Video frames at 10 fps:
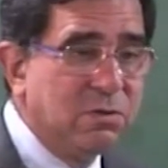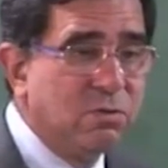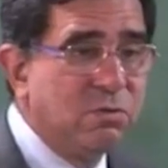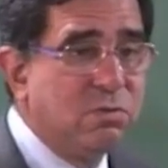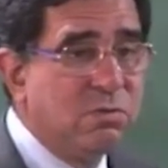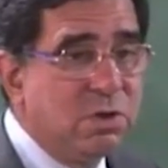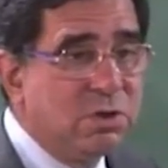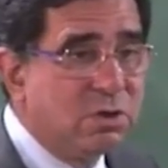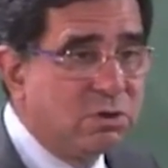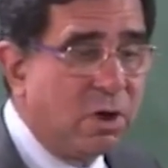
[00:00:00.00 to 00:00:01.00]
to
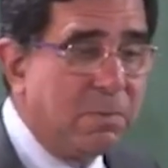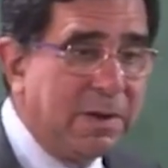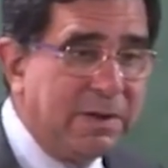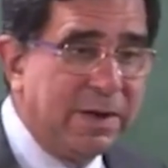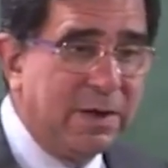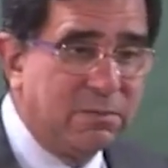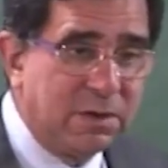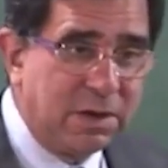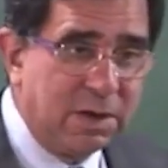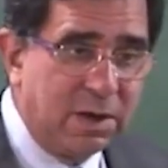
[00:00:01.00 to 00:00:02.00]
reach the top at the end of
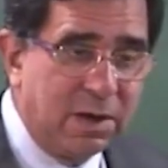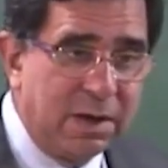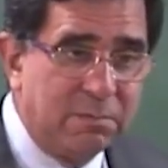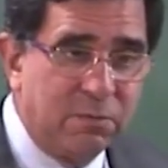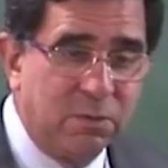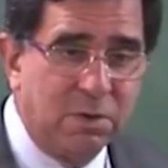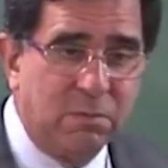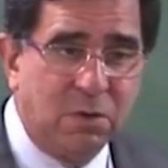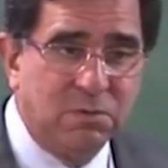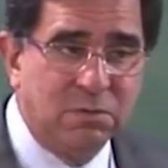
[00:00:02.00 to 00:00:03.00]
the year, and before the
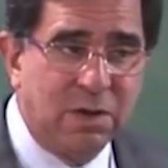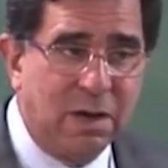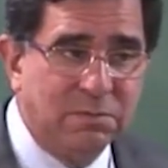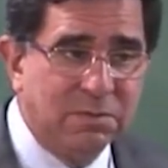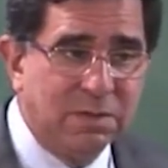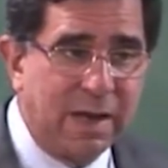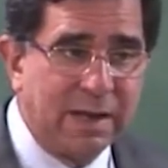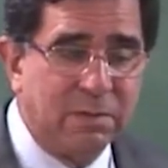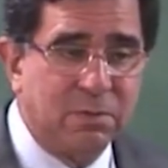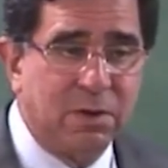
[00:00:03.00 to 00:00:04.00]
monsoon comes,
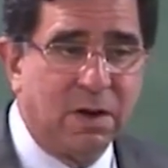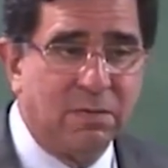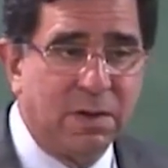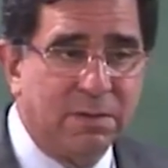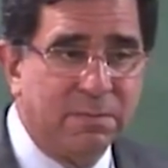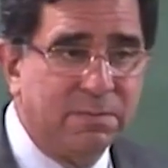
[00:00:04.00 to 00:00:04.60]
I can put a cover.